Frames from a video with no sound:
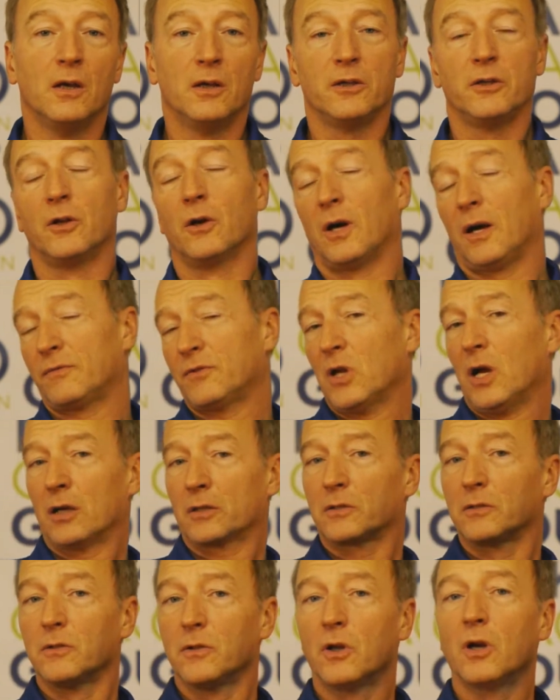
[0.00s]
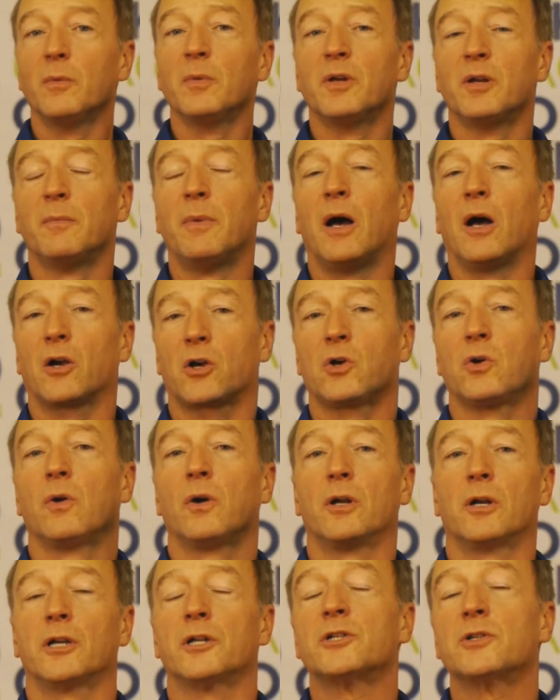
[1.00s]
You know, I've talked a little bit about
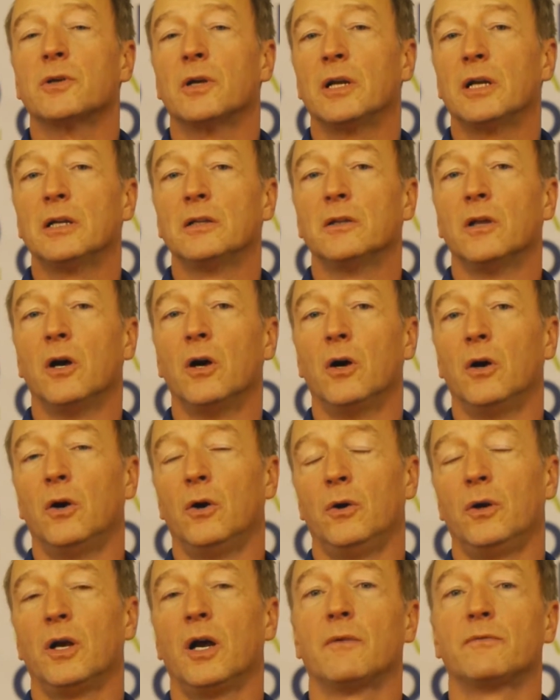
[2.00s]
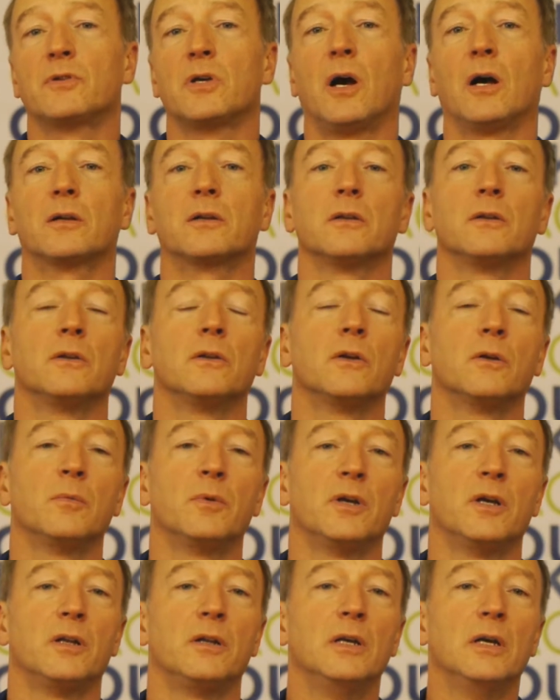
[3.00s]
chronic training load. I've talked a little
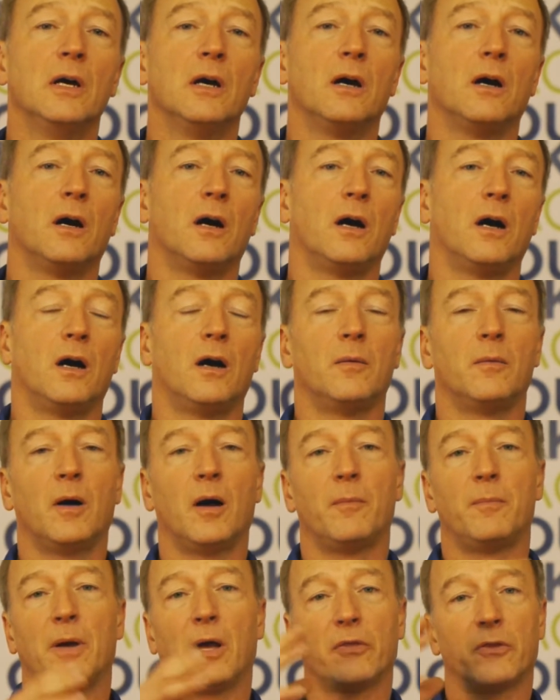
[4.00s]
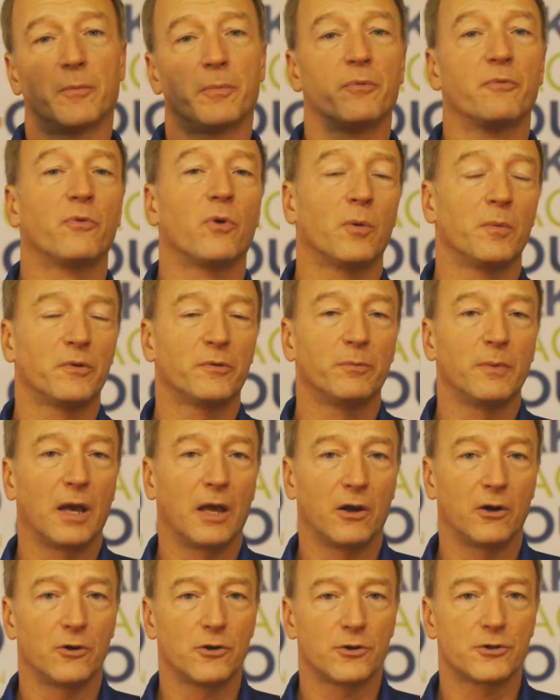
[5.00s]
bit about the performance
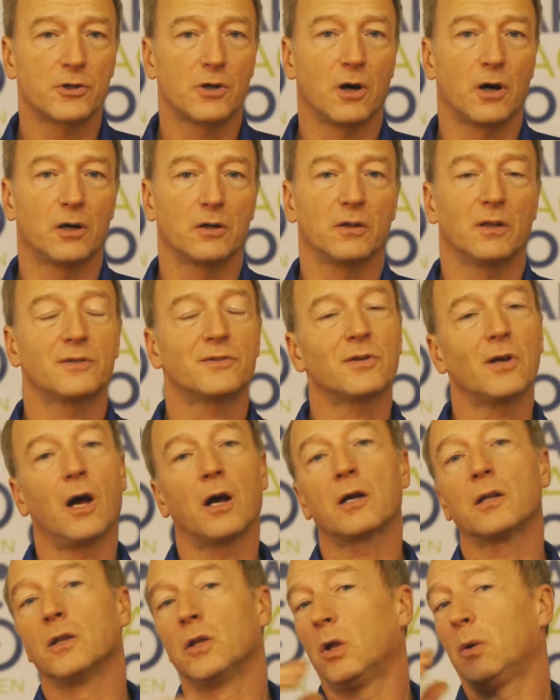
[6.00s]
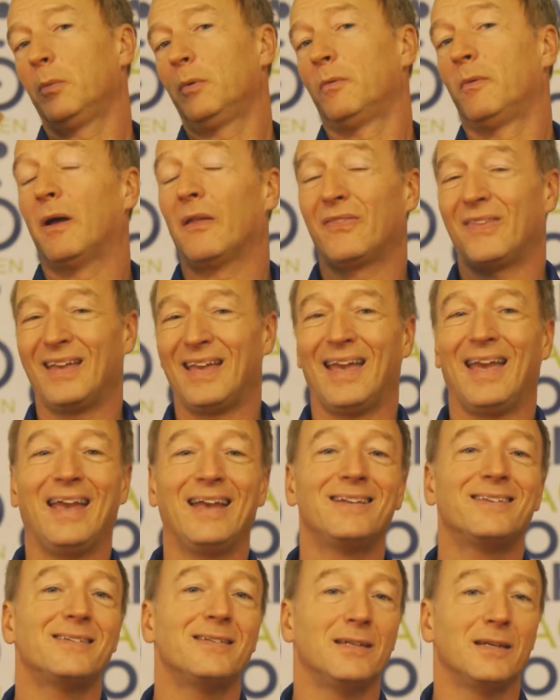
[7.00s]
manager chart. Let's talk a little bit about the
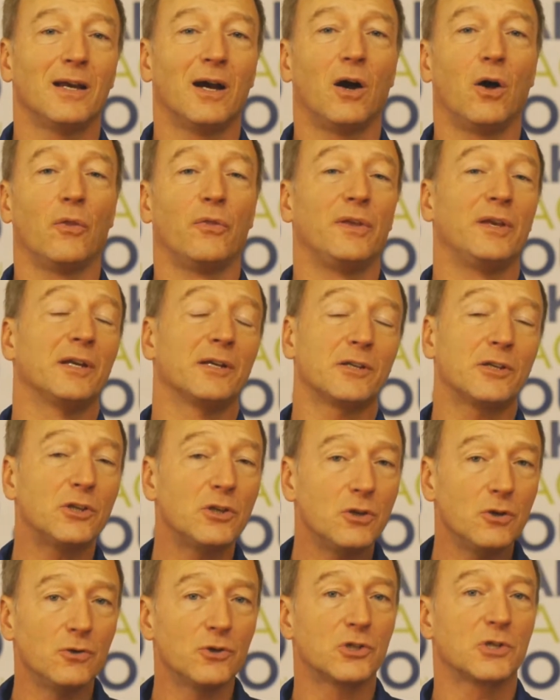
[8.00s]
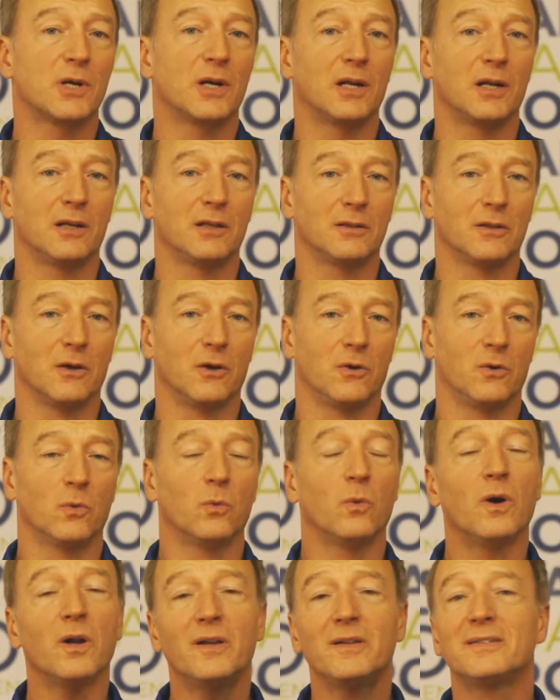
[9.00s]
ATL, the acute training load.
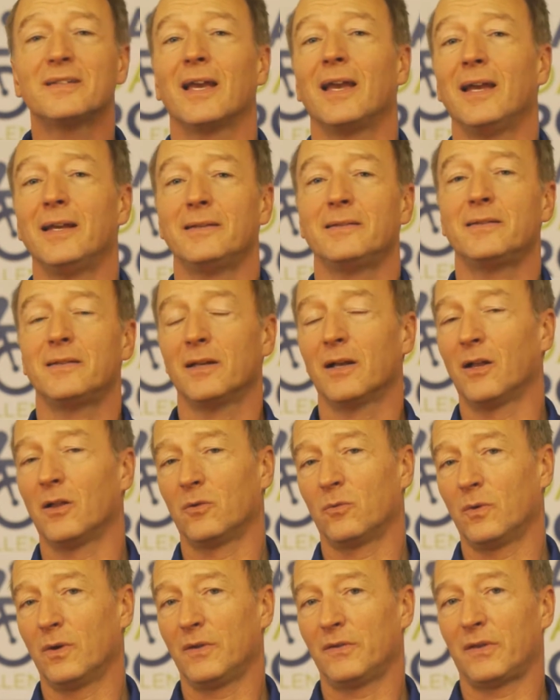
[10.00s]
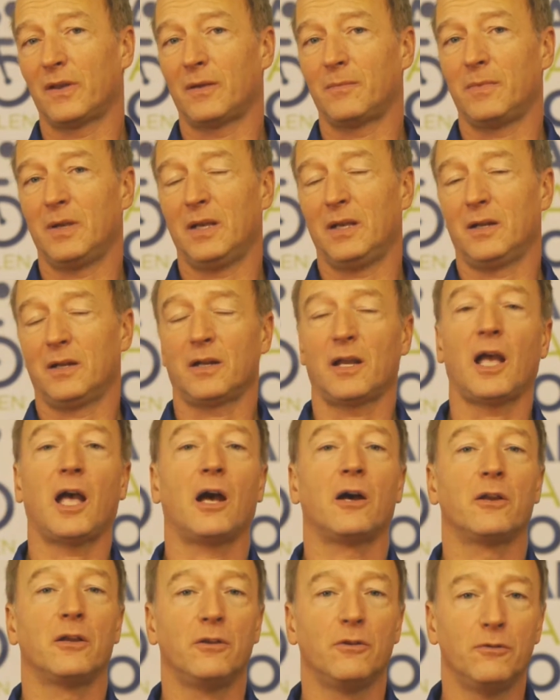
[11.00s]
What is ATL and what does that mean?
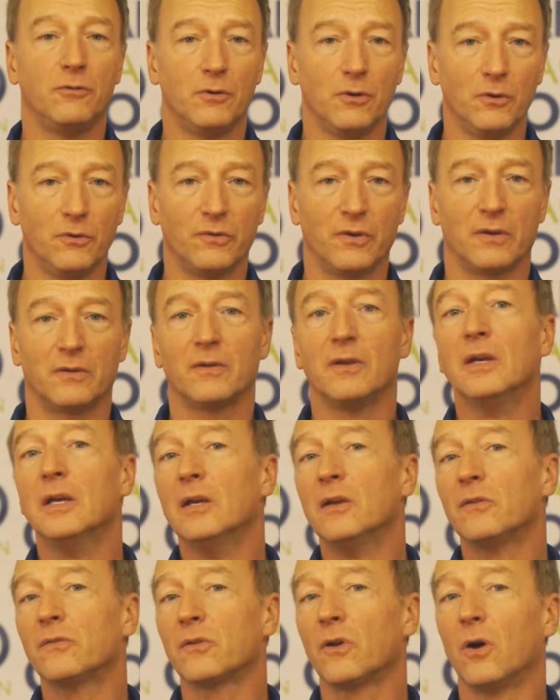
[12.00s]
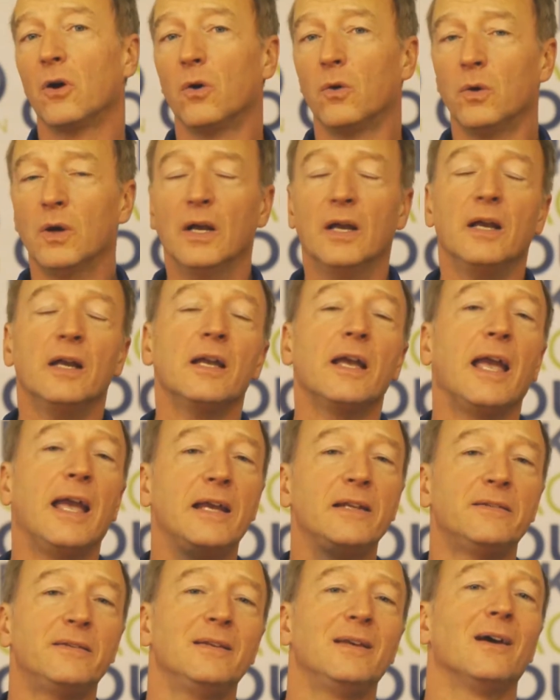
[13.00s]
How do you use it? So
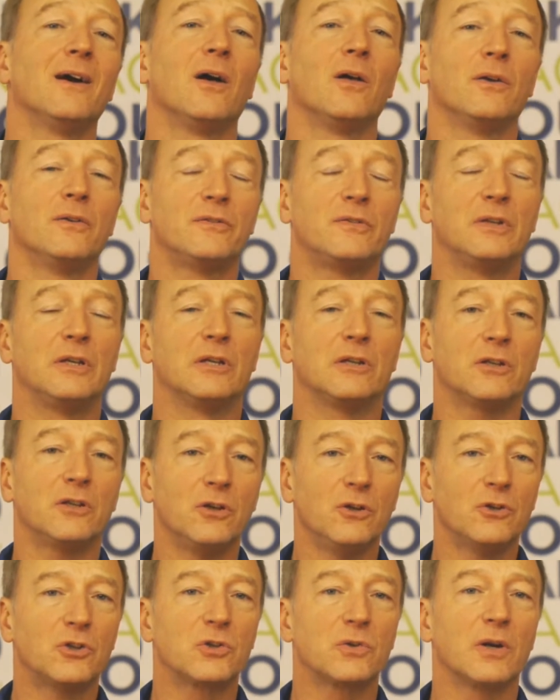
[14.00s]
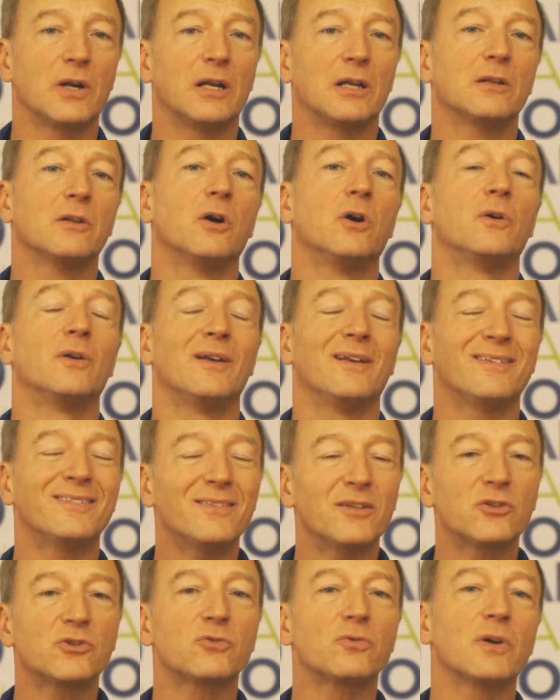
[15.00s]
ATL is the acute training load. It's
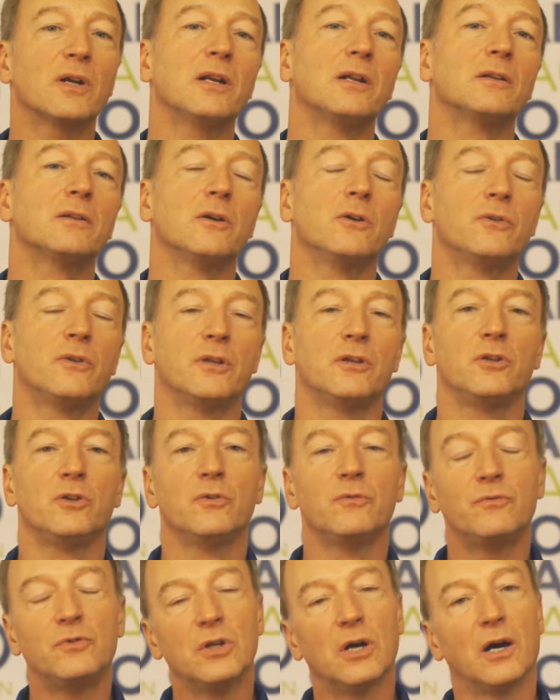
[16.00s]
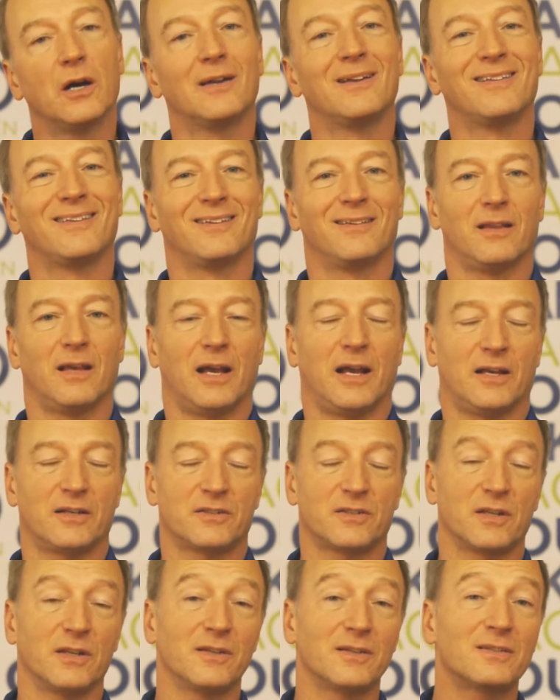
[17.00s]
the training load that you've done in the
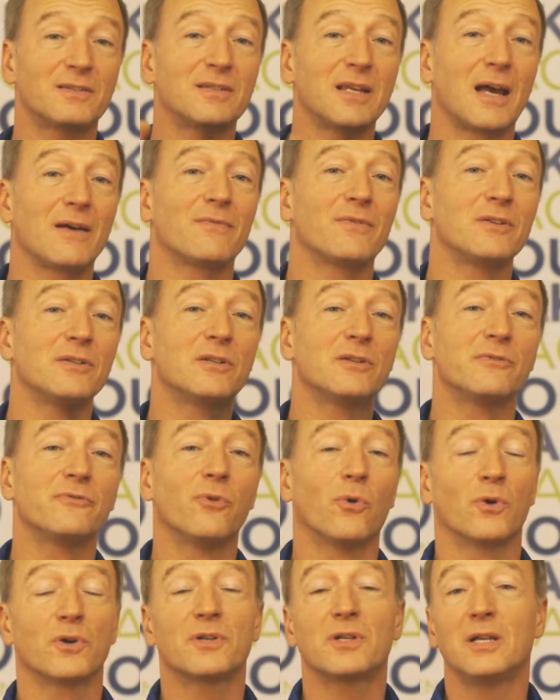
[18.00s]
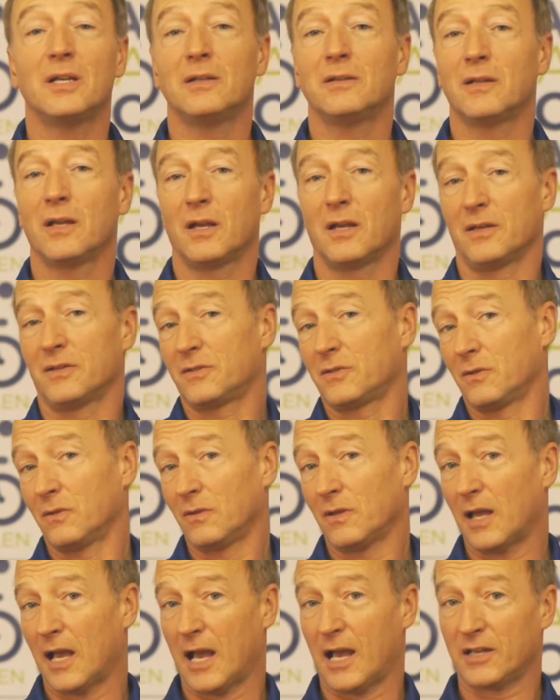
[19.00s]
last 7 to 14 days. So
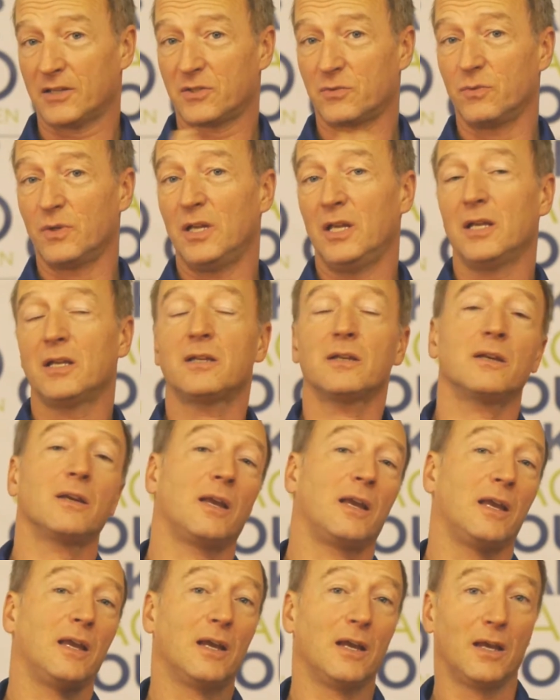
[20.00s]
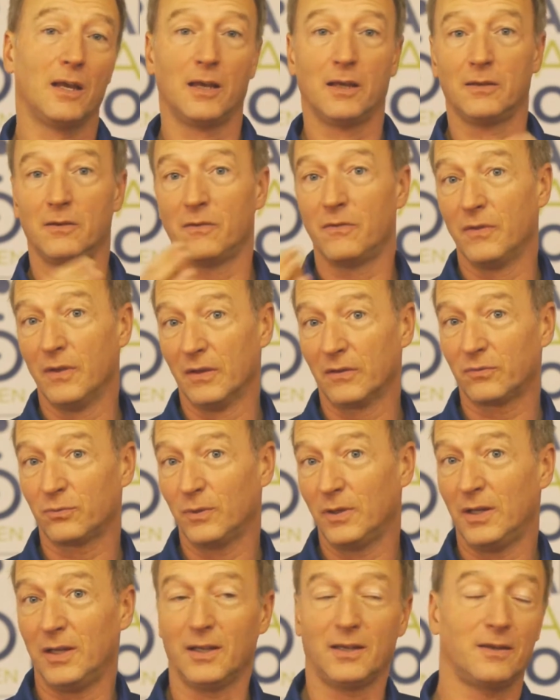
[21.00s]
last week and this
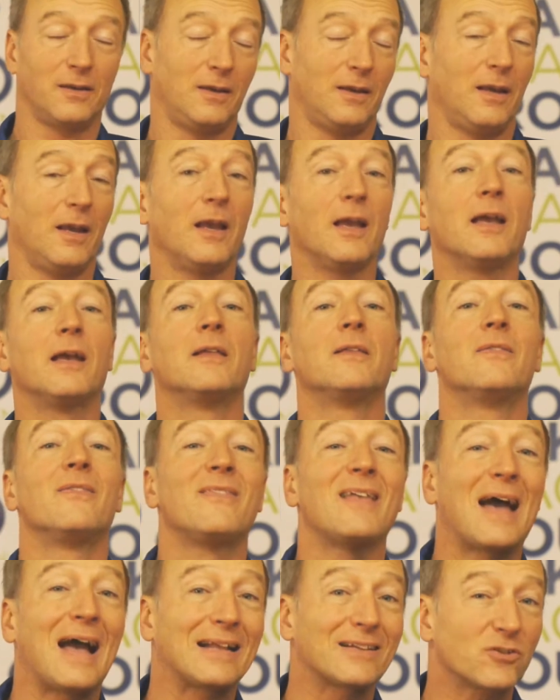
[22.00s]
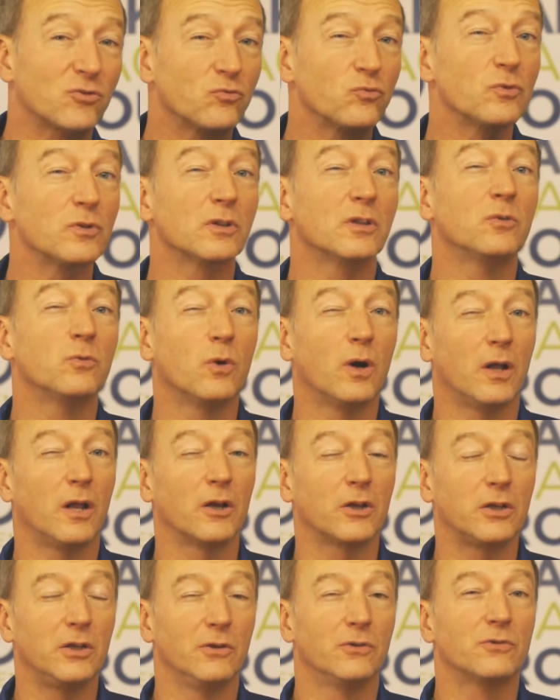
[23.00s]
week, and that's really what
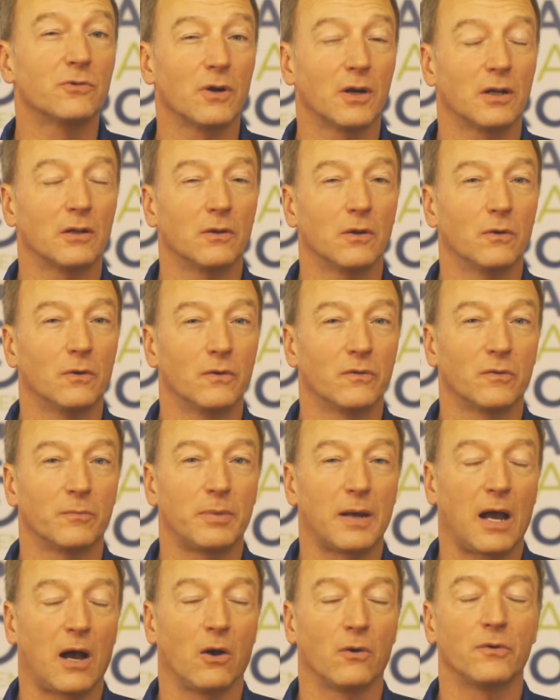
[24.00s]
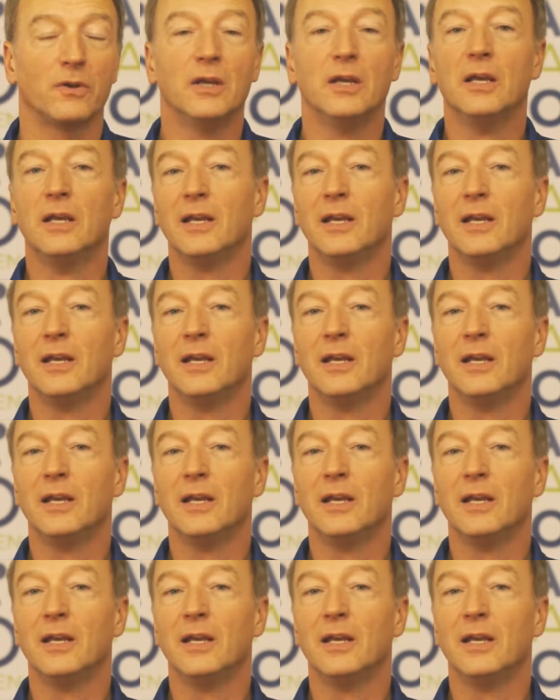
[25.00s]
acute training load is about.